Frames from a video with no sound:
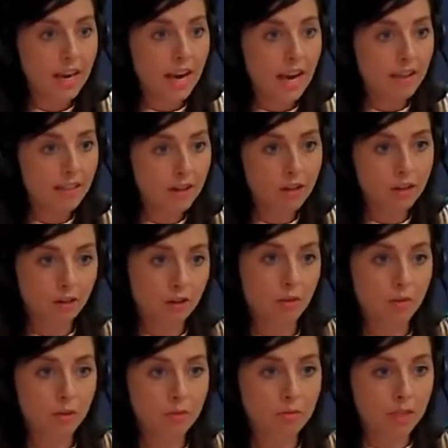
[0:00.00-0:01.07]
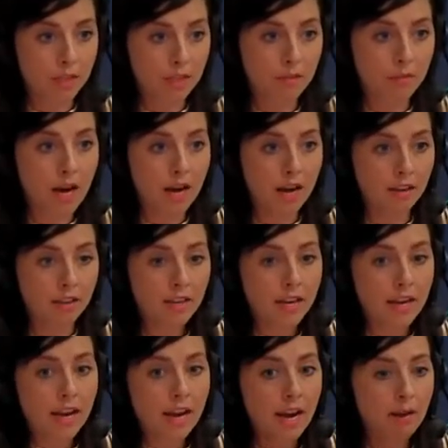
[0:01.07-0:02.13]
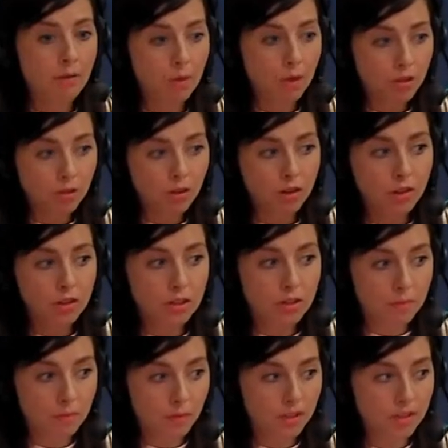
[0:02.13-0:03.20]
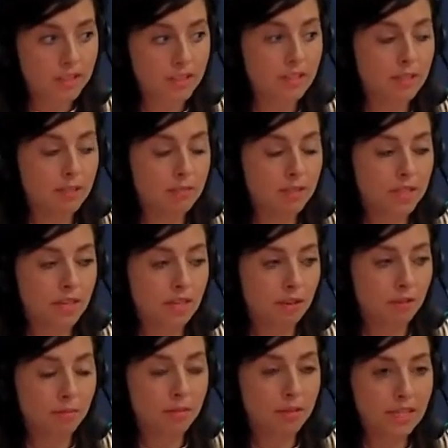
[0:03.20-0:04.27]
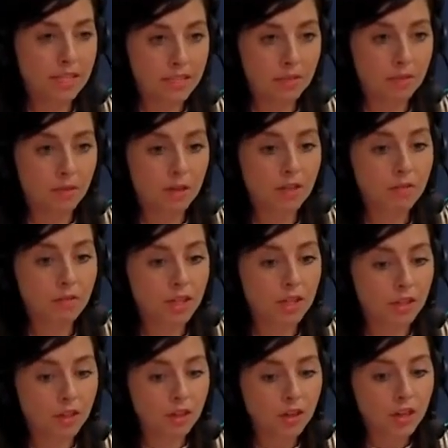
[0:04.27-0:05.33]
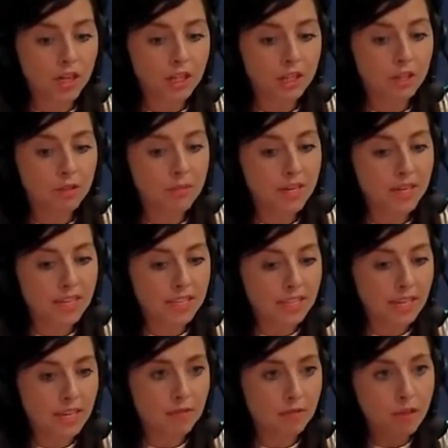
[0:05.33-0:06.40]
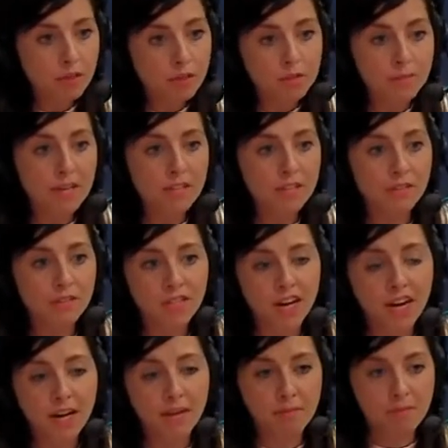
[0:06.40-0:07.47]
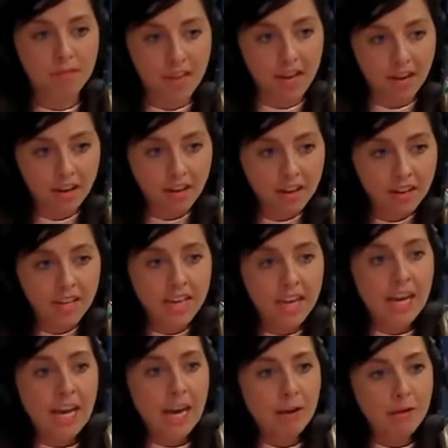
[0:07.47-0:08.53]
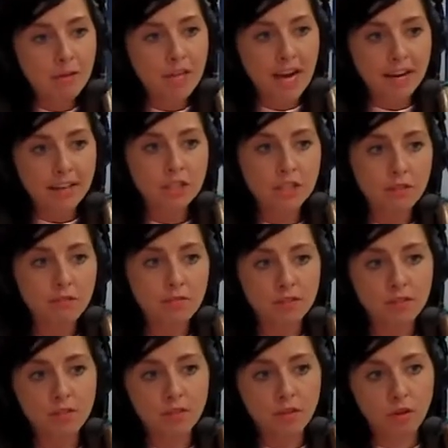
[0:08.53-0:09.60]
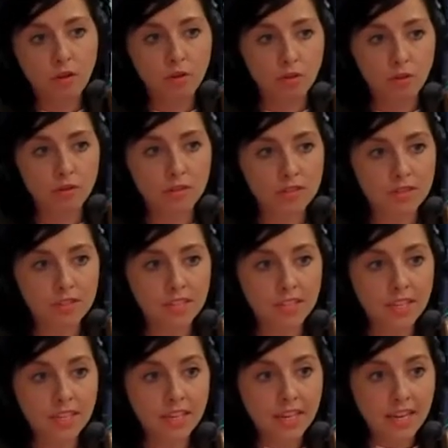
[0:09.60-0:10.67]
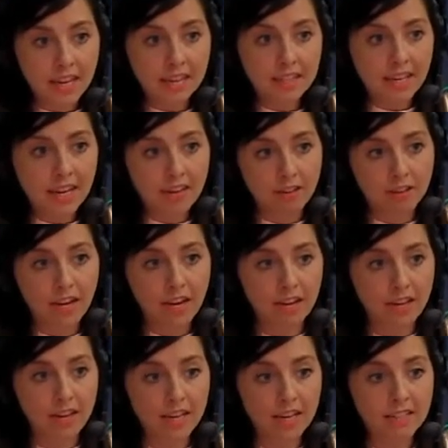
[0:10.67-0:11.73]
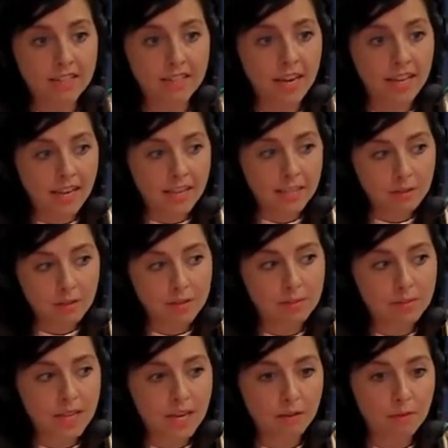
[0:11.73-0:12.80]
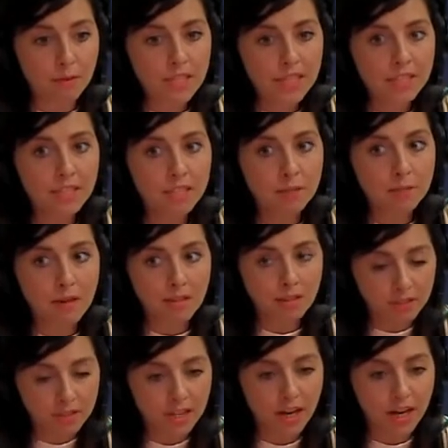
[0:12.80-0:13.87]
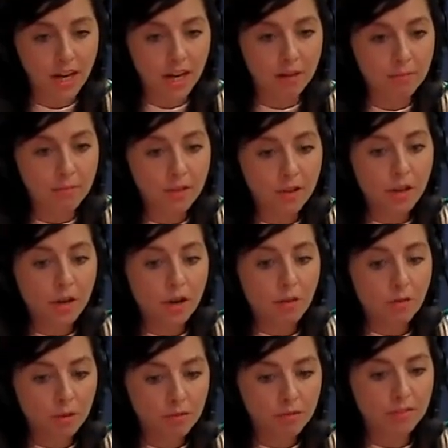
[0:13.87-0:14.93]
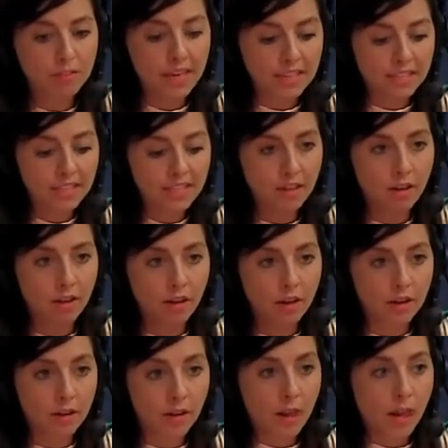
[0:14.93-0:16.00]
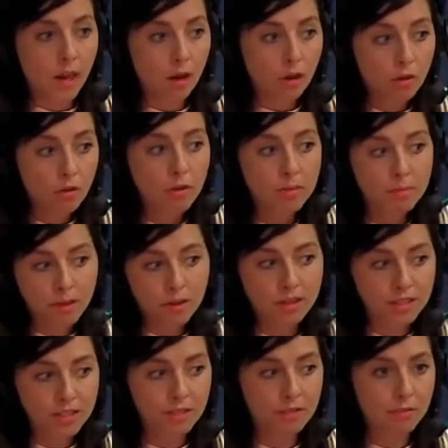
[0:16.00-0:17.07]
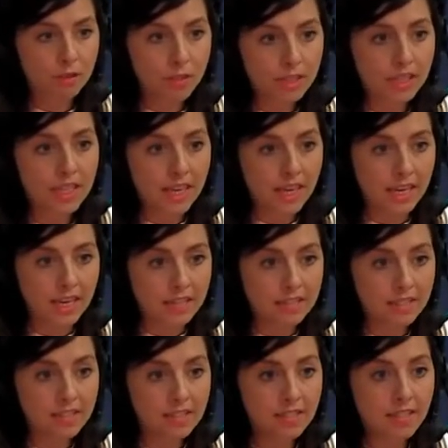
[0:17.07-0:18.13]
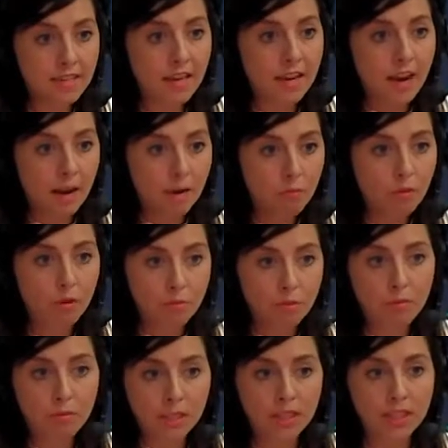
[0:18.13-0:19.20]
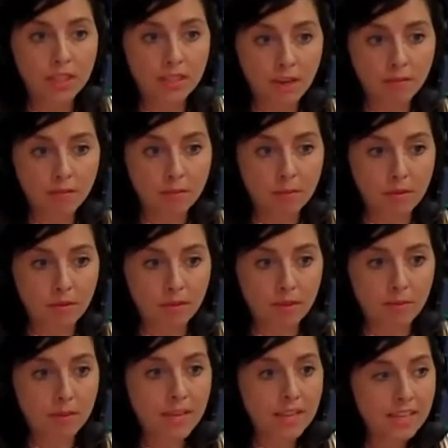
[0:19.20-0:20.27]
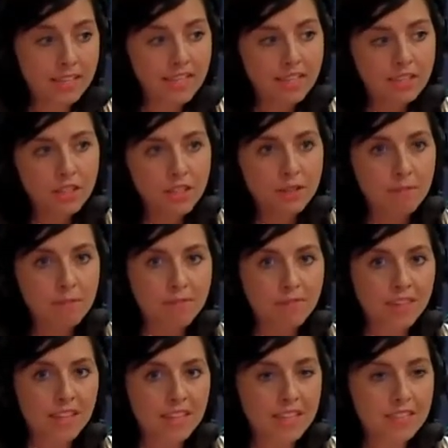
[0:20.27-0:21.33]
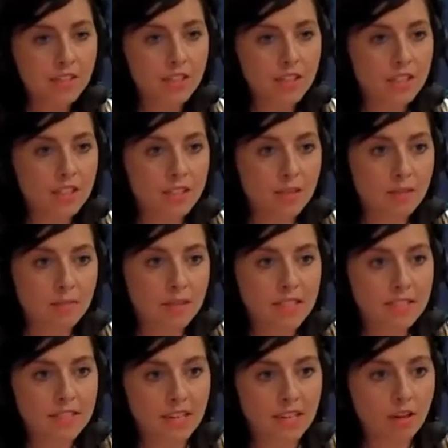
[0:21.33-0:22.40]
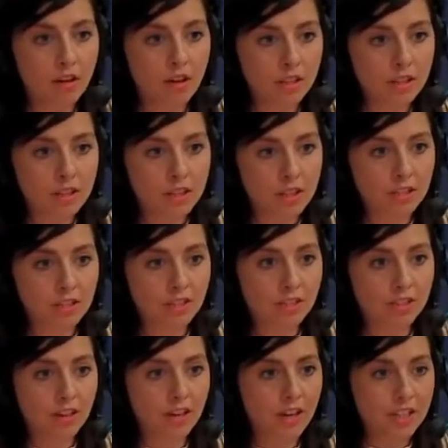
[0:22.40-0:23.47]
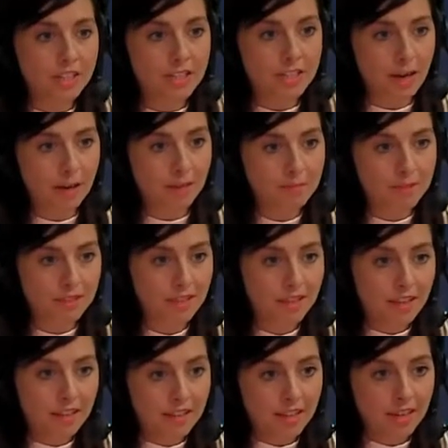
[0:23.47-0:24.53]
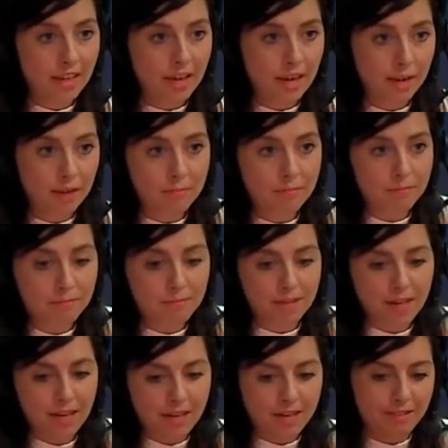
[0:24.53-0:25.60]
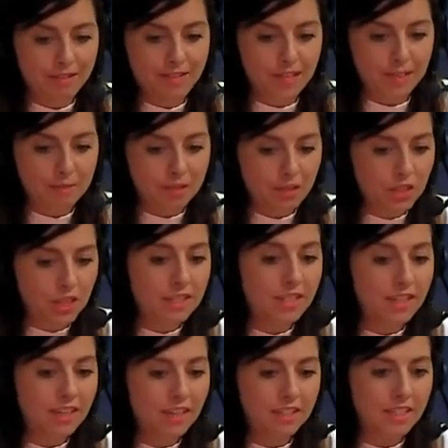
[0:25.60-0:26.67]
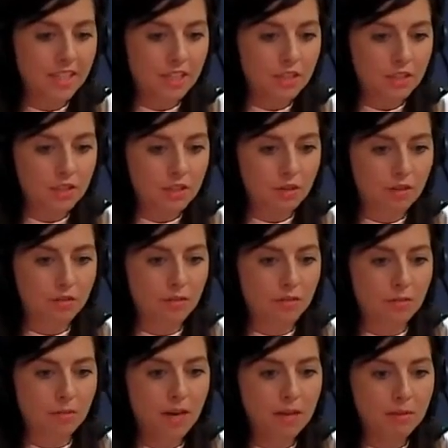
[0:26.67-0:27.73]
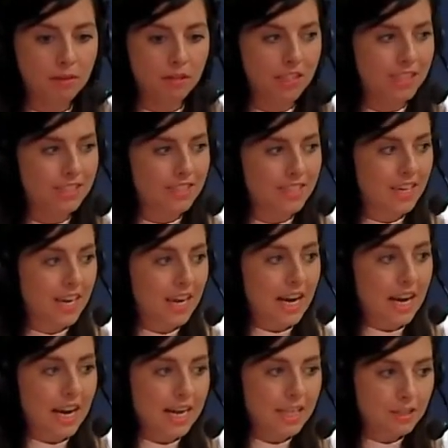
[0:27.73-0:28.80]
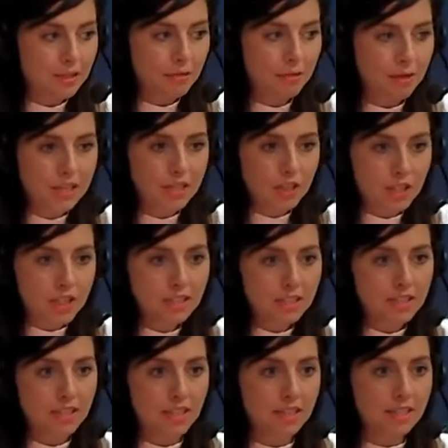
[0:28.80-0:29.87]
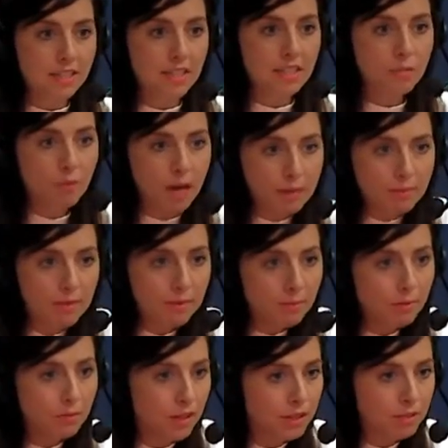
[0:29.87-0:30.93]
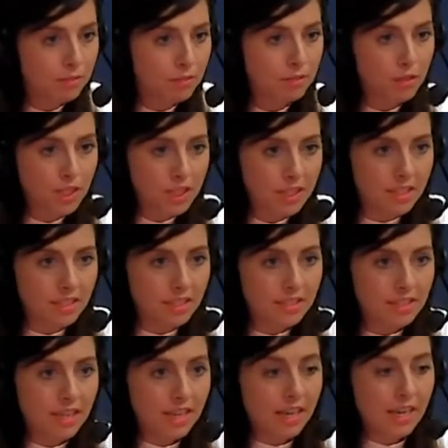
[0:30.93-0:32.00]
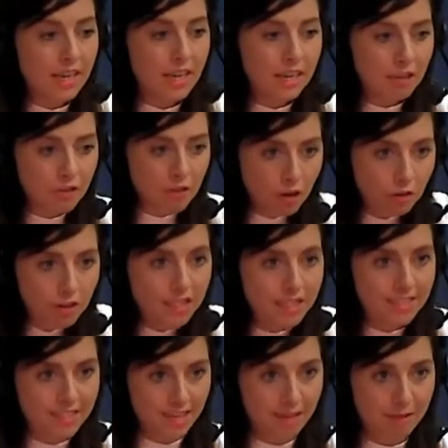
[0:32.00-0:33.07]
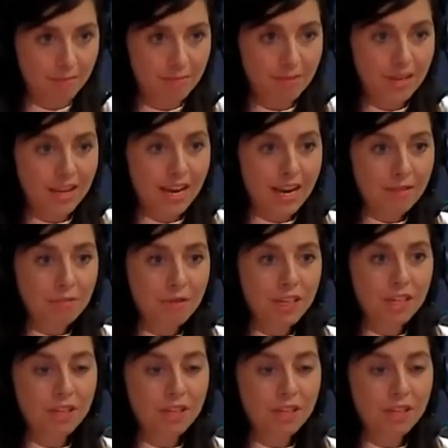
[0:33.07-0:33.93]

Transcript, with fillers: and that are going really well? And what are all the support systems and other places where you can encourage? Because if you spend your time there, it will actually fill in the holes in the other areas. And that's what I'm saying. We need to spend our time reflecting on who a person really is and what we really love about them. And that's actually that's not just some nice psychology concept that I'm uh, that I'm suggesting here. It's actually straight from the Bible. It's it's the way Jesus is. It's why people want to be with Jesus. He noticed them. And what he